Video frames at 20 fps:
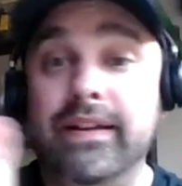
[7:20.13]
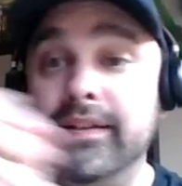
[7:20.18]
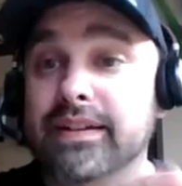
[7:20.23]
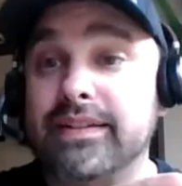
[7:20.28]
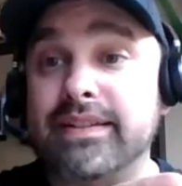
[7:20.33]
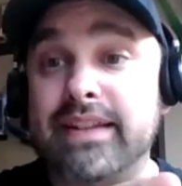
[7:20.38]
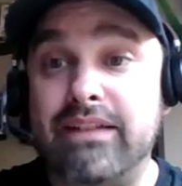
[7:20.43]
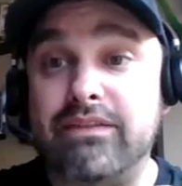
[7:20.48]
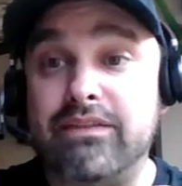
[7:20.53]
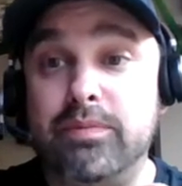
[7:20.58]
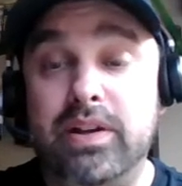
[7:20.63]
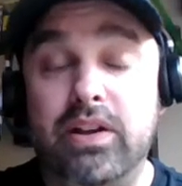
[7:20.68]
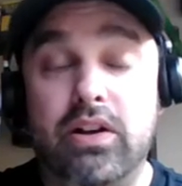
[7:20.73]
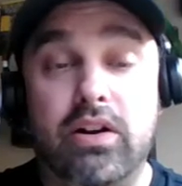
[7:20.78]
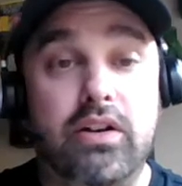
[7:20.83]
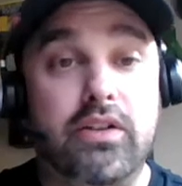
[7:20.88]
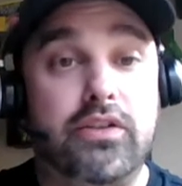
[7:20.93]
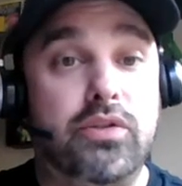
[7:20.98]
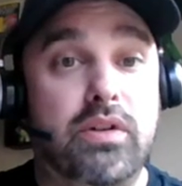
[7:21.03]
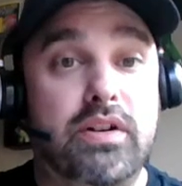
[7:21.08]
doesn't have to be
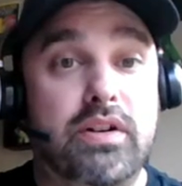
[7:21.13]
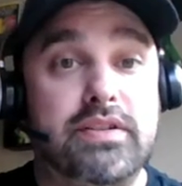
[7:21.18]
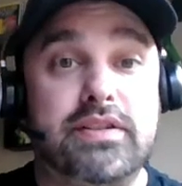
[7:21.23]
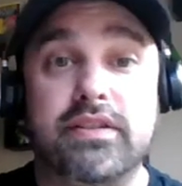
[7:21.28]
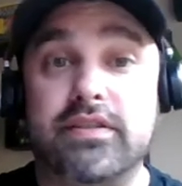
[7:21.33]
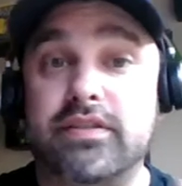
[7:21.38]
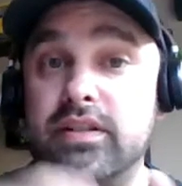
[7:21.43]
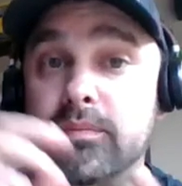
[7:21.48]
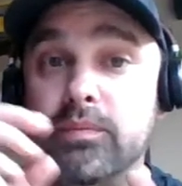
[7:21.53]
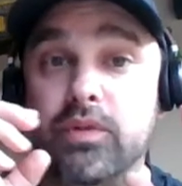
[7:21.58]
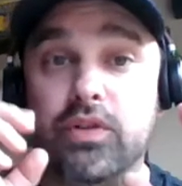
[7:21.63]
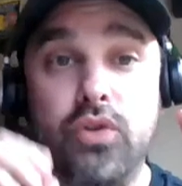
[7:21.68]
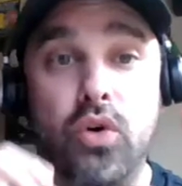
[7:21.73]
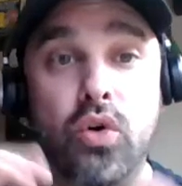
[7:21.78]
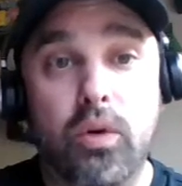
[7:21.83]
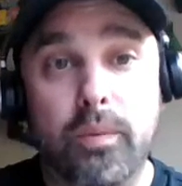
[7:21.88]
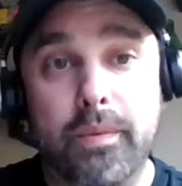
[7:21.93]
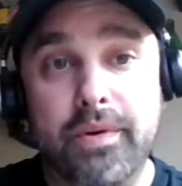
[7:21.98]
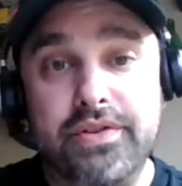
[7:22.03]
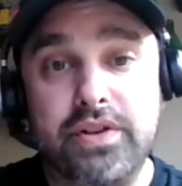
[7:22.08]
through our system. There's a
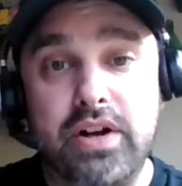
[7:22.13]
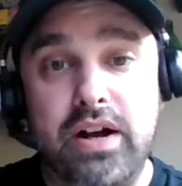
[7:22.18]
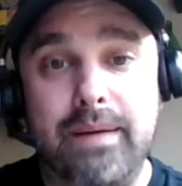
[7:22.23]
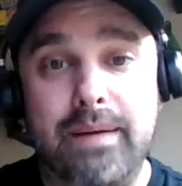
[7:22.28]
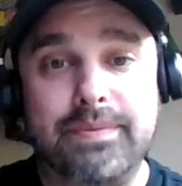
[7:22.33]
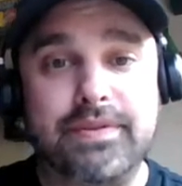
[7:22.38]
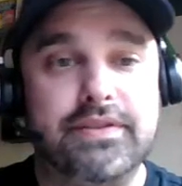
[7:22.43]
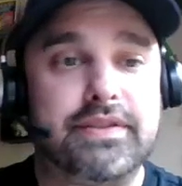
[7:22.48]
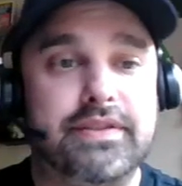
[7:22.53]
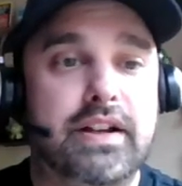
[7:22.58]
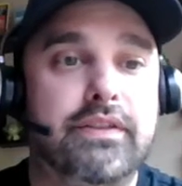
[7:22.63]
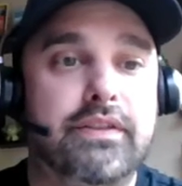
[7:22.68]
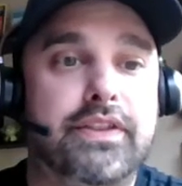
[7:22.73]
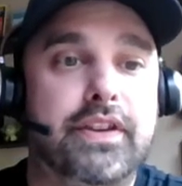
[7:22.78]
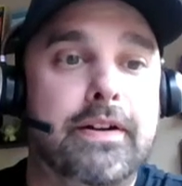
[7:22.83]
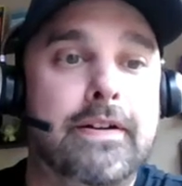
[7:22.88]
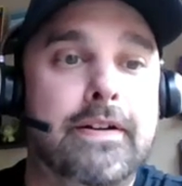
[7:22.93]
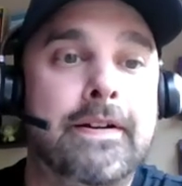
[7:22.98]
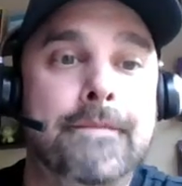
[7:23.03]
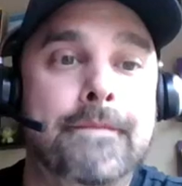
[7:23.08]
whole bunch of options out
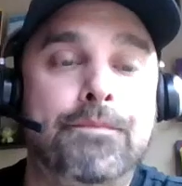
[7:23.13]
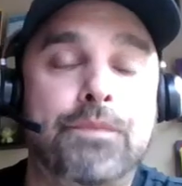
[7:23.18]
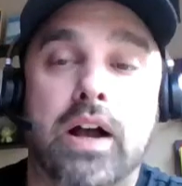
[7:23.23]
there.